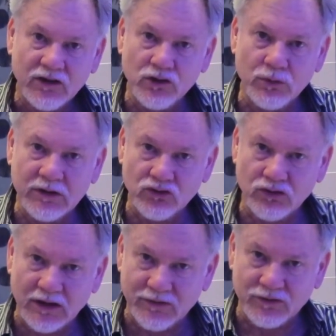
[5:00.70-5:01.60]
you
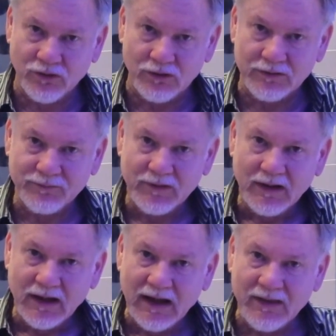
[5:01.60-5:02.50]
initiate the dirt.
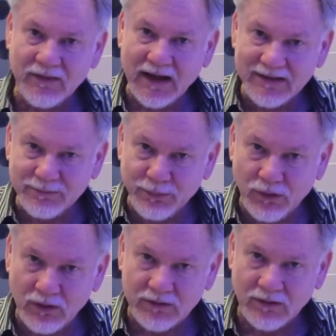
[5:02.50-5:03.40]
and that's
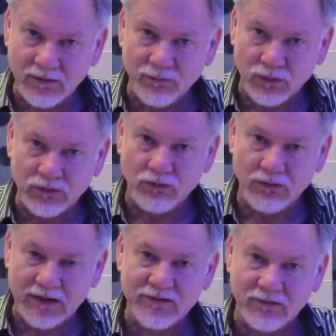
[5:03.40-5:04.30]
part of what
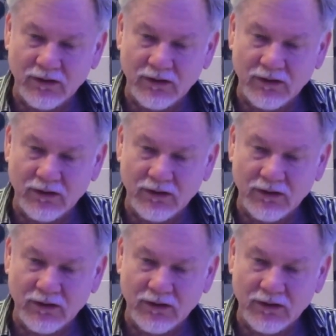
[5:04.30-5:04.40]
creates the